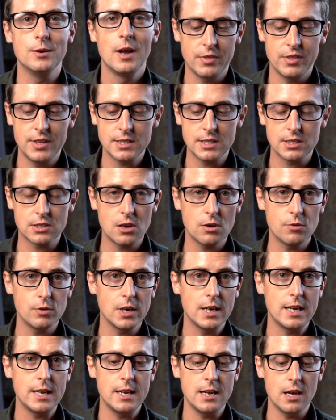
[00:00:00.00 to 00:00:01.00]
This is
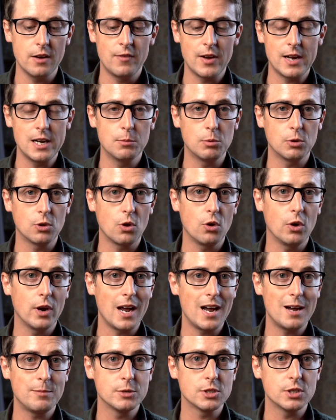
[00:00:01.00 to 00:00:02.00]
currently available on
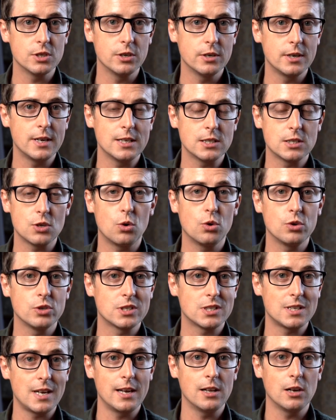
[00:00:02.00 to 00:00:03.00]
Amazon, it's on
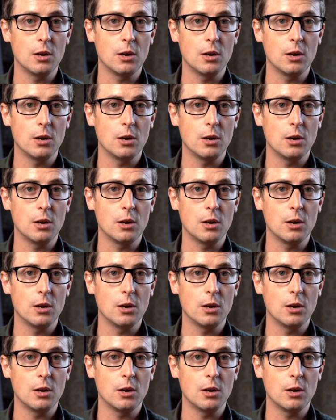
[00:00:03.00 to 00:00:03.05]
sale.